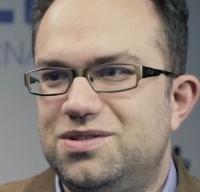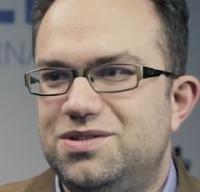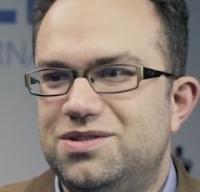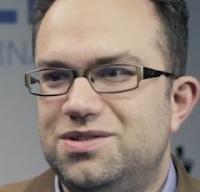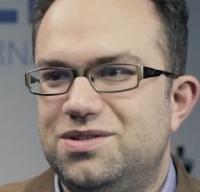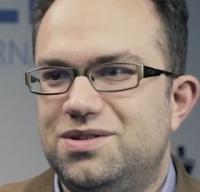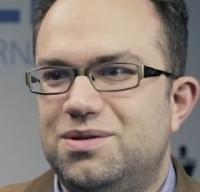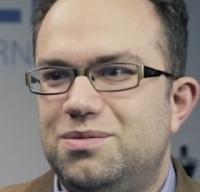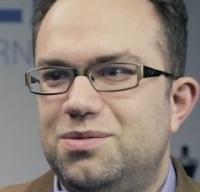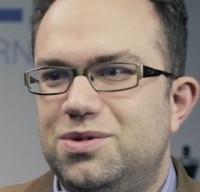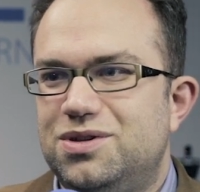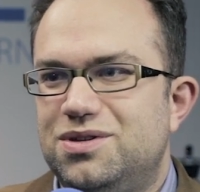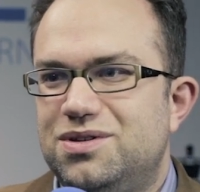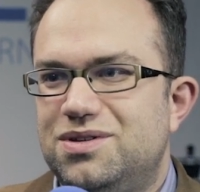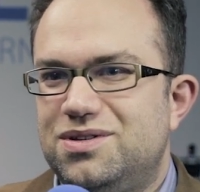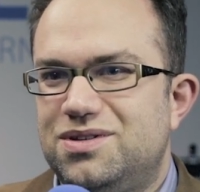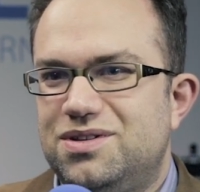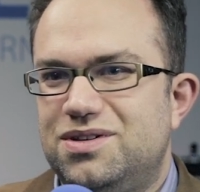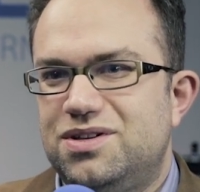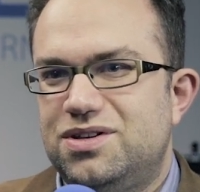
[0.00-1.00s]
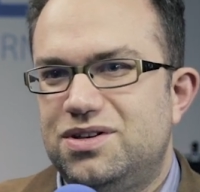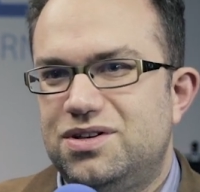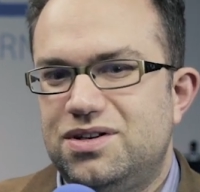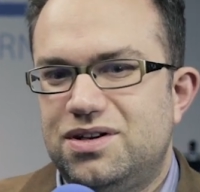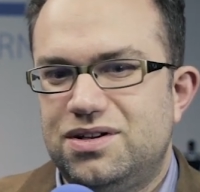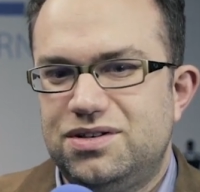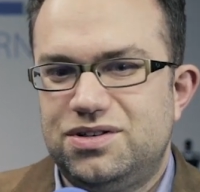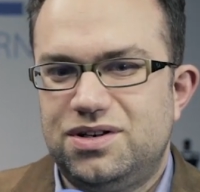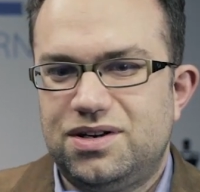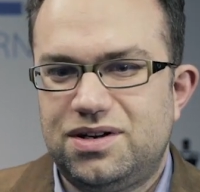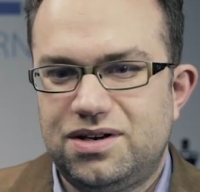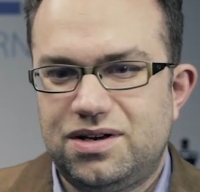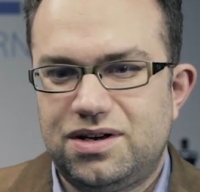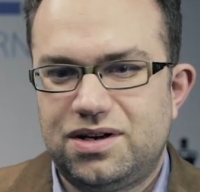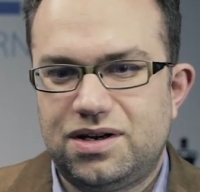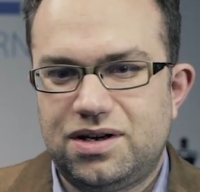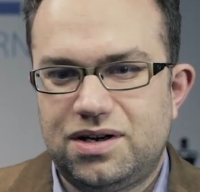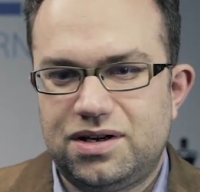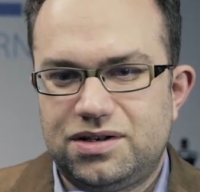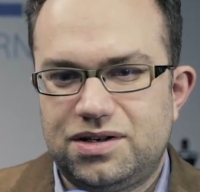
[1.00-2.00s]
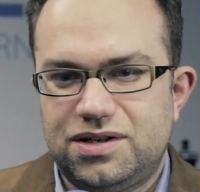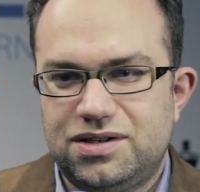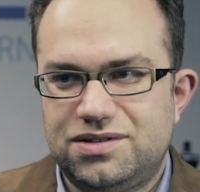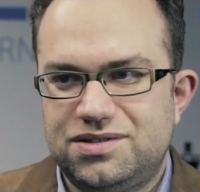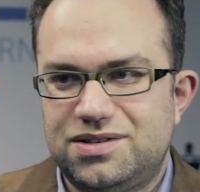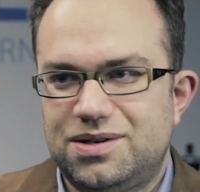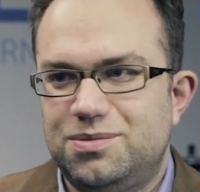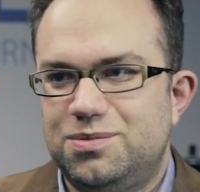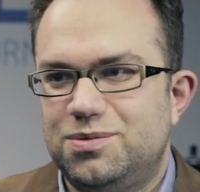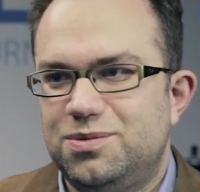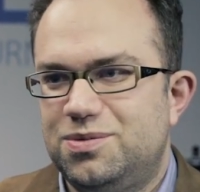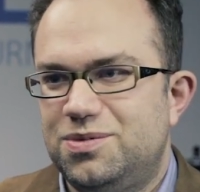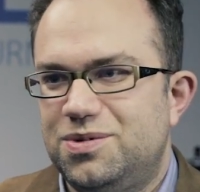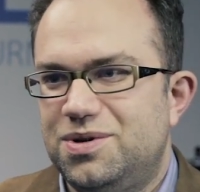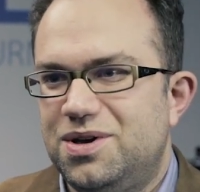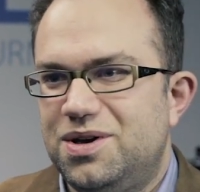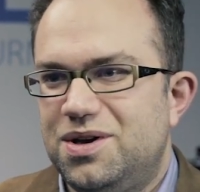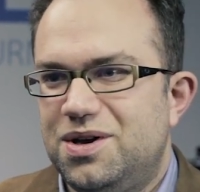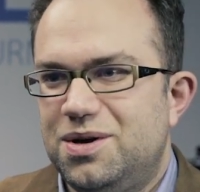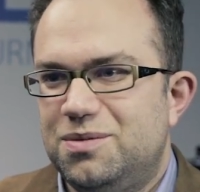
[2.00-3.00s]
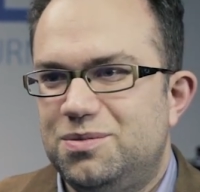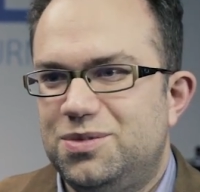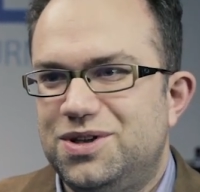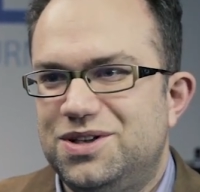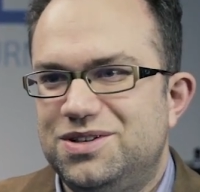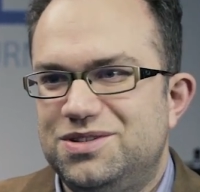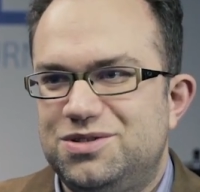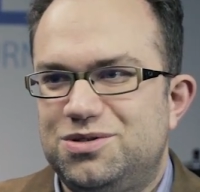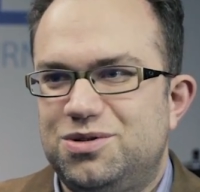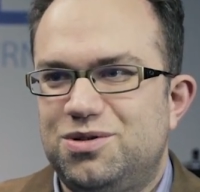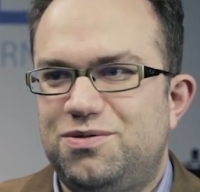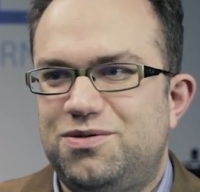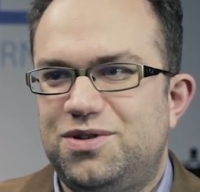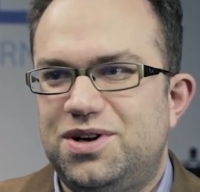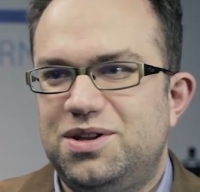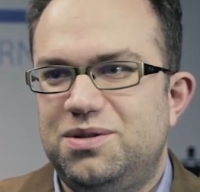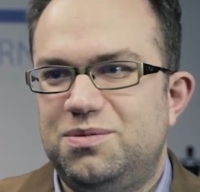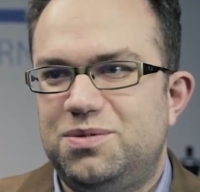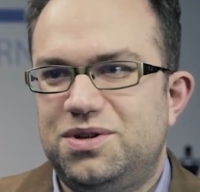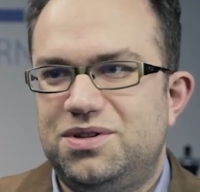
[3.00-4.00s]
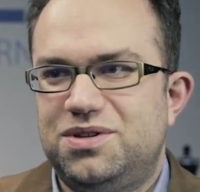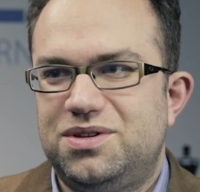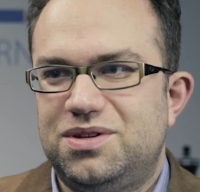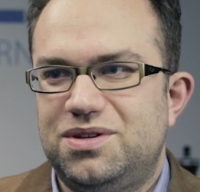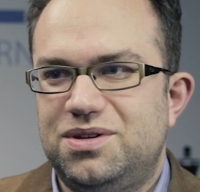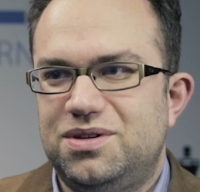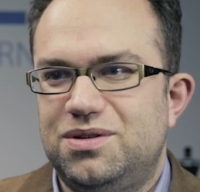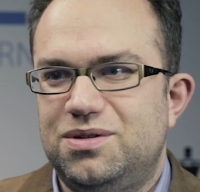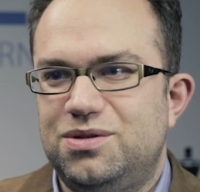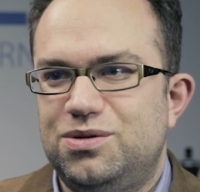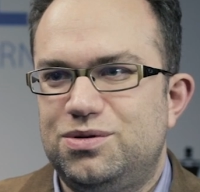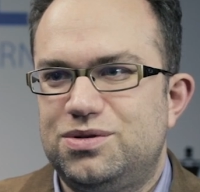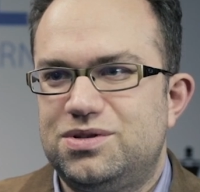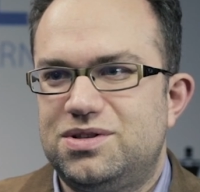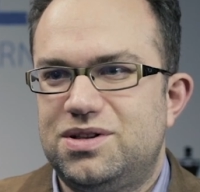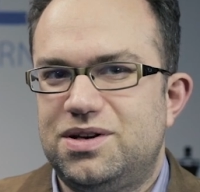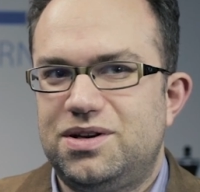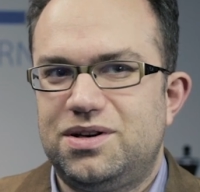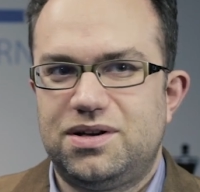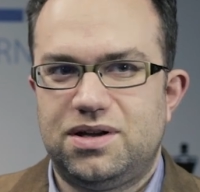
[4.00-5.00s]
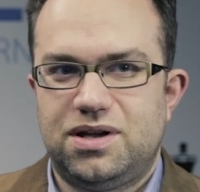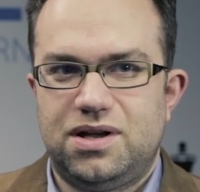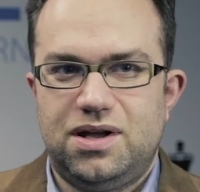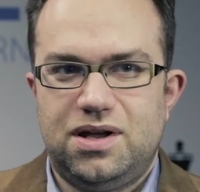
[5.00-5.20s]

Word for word: I mean, I, I had some plans to fight, but uh, looks like